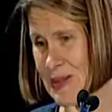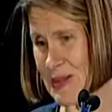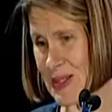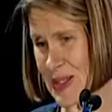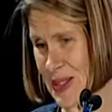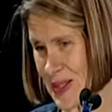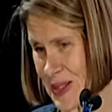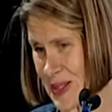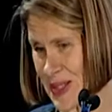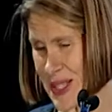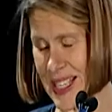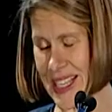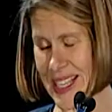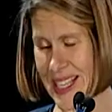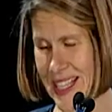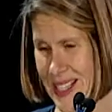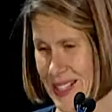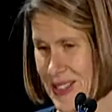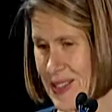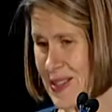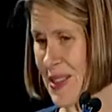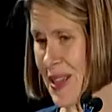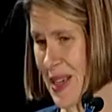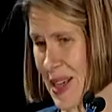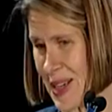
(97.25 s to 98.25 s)
views today,
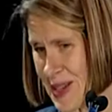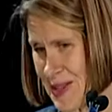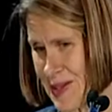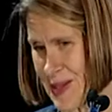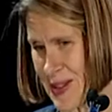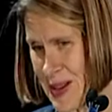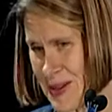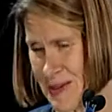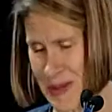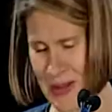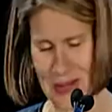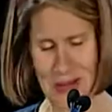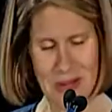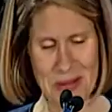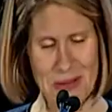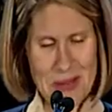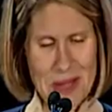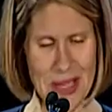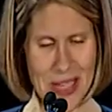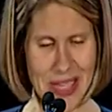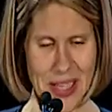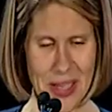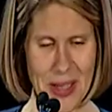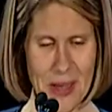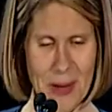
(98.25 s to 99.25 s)
so thank you very much for
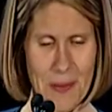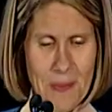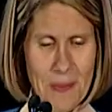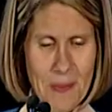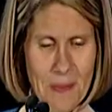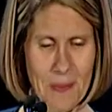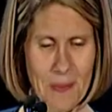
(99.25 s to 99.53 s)
being here.